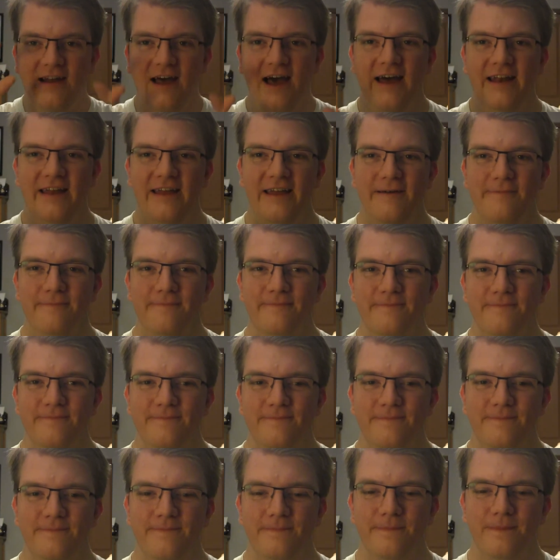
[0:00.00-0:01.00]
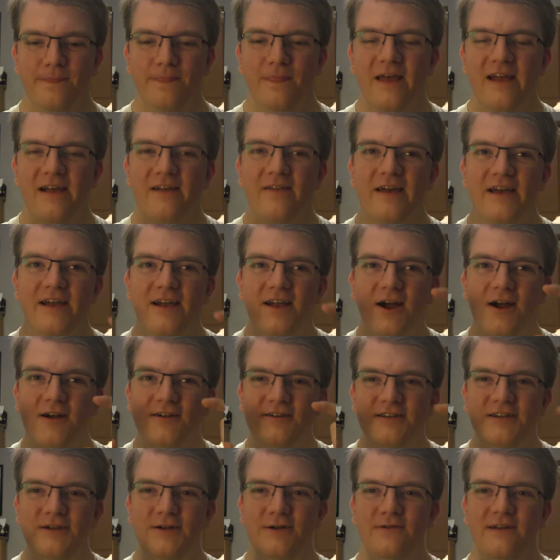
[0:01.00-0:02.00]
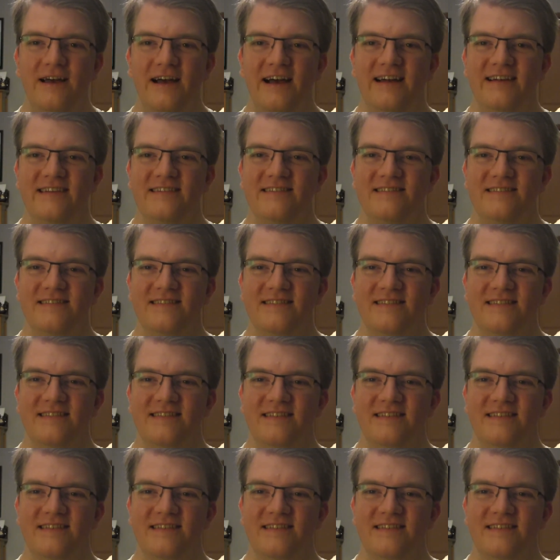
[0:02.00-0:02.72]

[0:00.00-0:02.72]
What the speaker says: on him, like cartoon eyes.